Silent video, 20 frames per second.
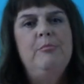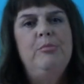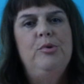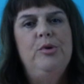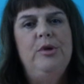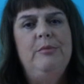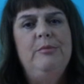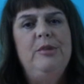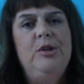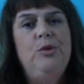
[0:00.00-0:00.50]

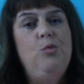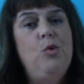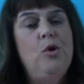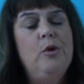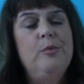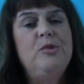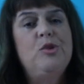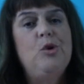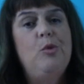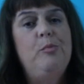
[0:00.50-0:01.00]
put them into
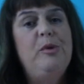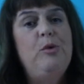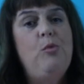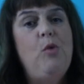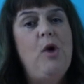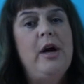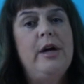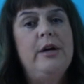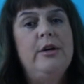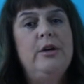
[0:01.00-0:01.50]
warm soapy
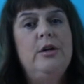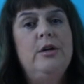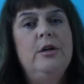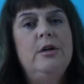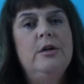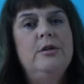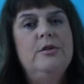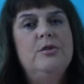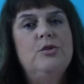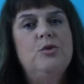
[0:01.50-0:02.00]

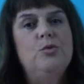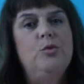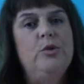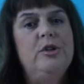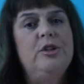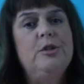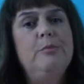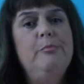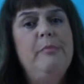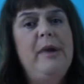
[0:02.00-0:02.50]
water,
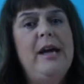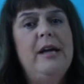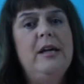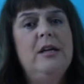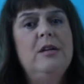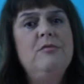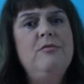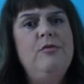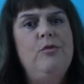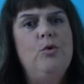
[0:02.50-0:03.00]
swish them
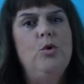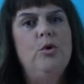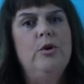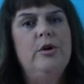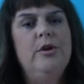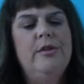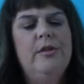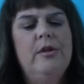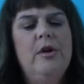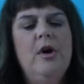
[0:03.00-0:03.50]
back and
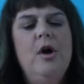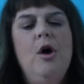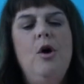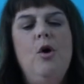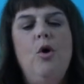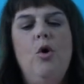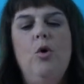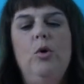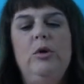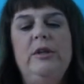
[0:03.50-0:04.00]
forth,
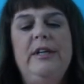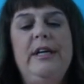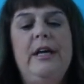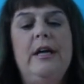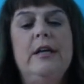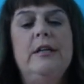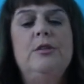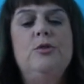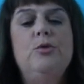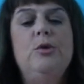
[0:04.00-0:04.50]
holding
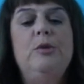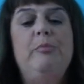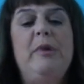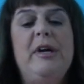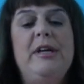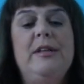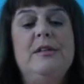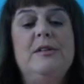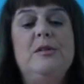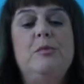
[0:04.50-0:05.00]
onto it
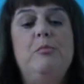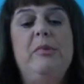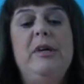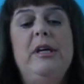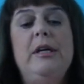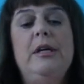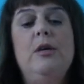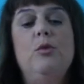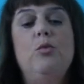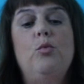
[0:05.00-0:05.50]
by this
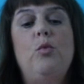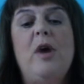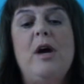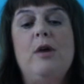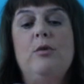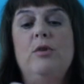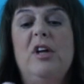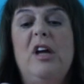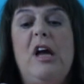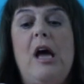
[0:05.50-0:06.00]
big
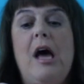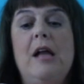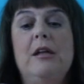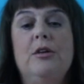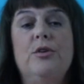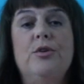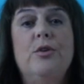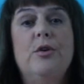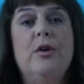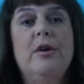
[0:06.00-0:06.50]
round
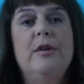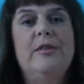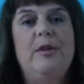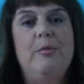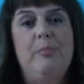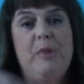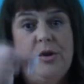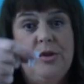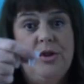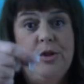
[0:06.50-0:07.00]
collar,
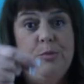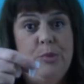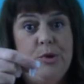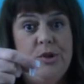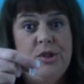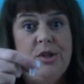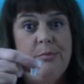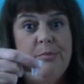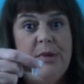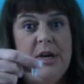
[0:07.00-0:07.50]
the part you
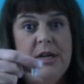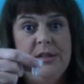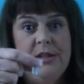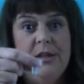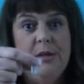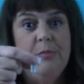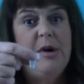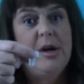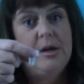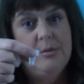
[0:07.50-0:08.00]
push up
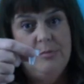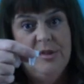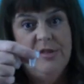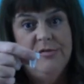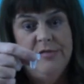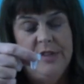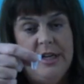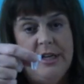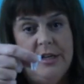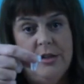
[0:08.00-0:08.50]
onto the bottom of
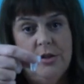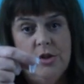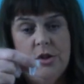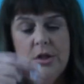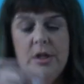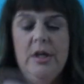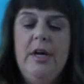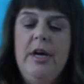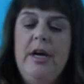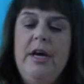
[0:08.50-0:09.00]
the
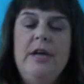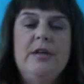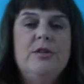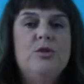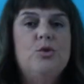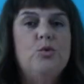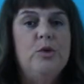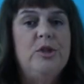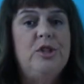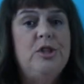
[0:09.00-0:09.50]
flange.
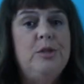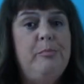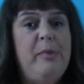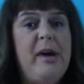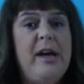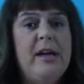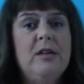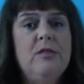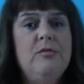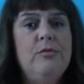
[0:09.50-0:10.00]
Swish it
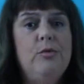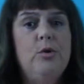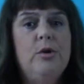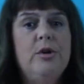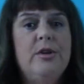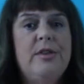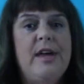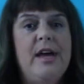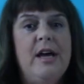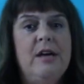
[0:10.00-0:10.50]
back and
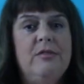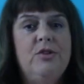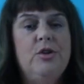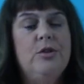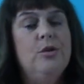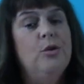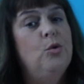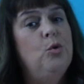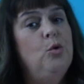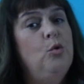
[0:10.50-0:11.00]
forth
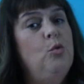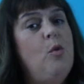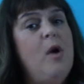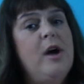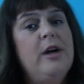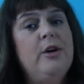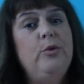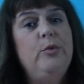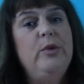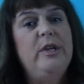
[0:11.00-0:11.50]
after the cool
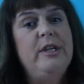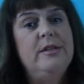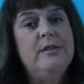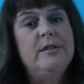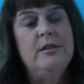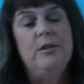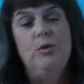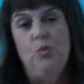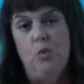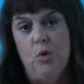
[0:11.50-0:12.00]
water
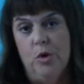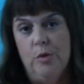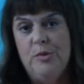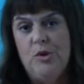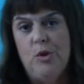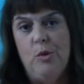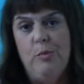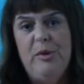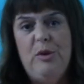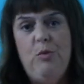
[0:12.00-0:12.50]
rinse and the warm
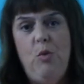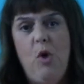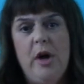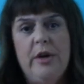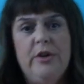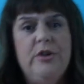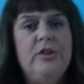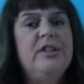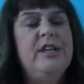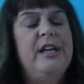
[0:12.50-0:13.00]
soapy
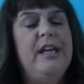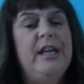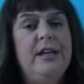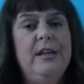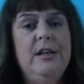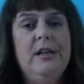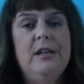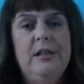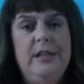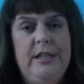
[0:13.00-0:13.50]
water to get
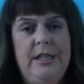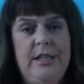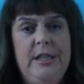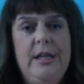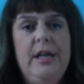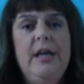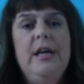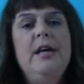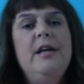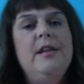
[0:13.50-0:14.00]
it
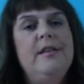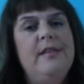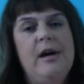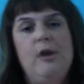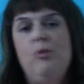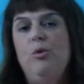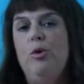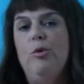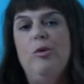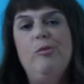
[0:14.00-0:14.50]
clean.
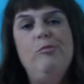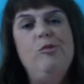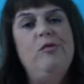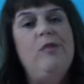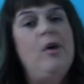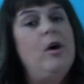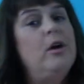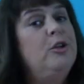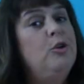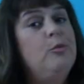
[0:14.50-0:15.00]
That will
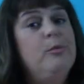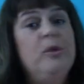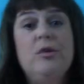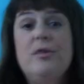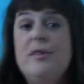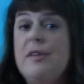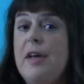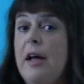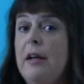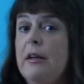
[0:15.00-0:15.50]
remove all your
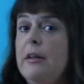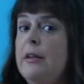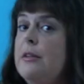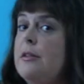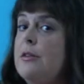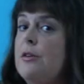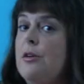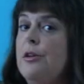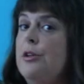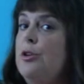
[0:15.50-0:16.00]
milk
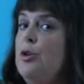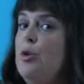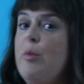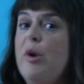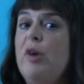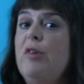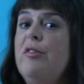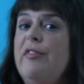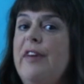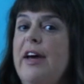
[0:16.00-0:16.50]
solids, all your
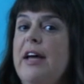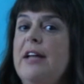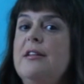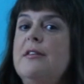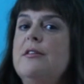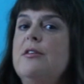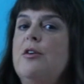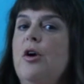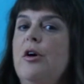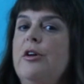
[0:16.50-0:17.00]
milk
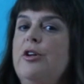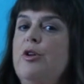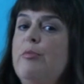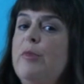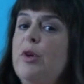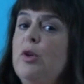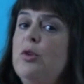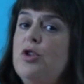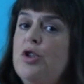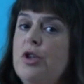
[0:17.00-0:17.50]
fats, and all your
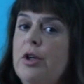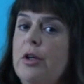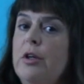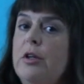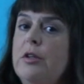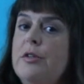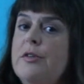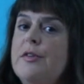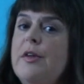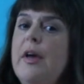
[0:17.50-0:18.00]
milk
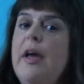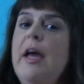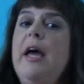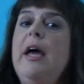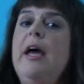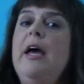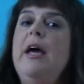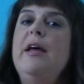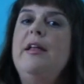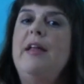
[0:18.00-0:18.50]
sugars.
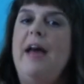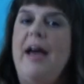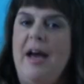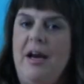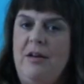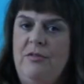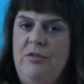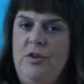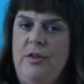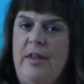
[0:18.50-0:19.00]

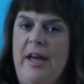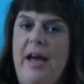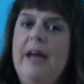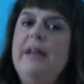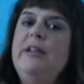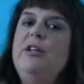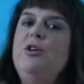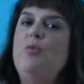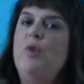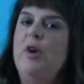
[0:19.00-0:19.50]
After
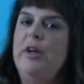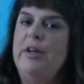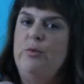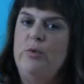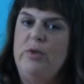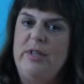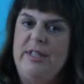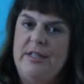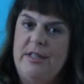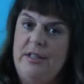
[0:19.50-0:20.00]
that, you want to
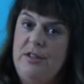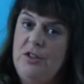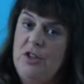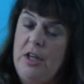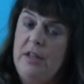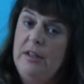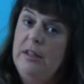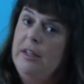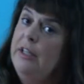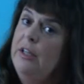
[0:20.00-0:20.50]
rinse it
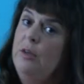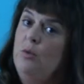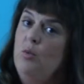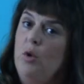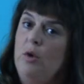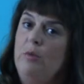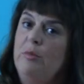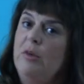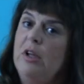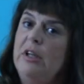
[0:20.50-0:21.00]
gently in
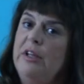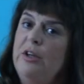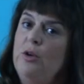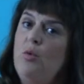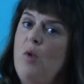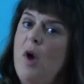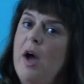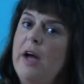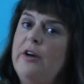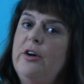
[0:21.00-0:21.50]
warm clear
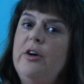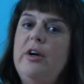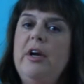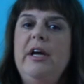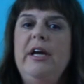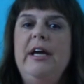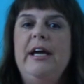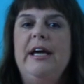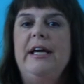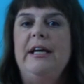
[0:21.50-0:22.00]
water
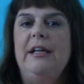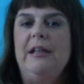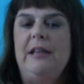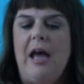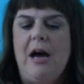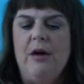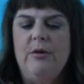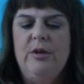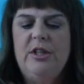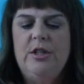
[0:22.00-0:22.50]
and
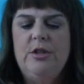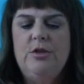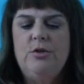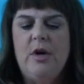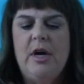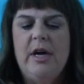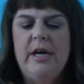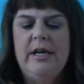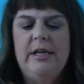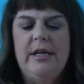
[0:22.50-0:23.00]
allow it to
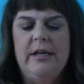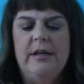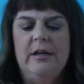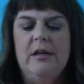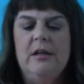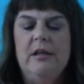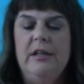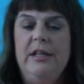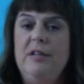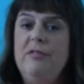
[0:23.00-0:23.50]
dry on a
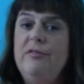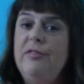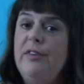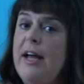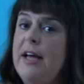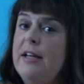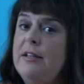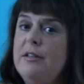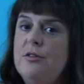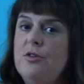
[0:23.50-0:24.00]
clean
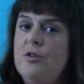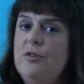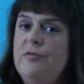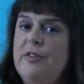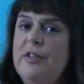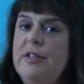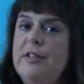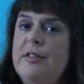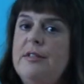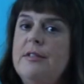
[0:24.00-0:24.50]
flat
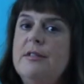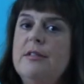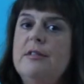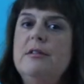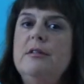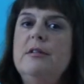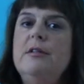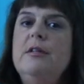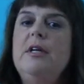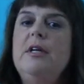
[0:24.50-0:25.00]
surface.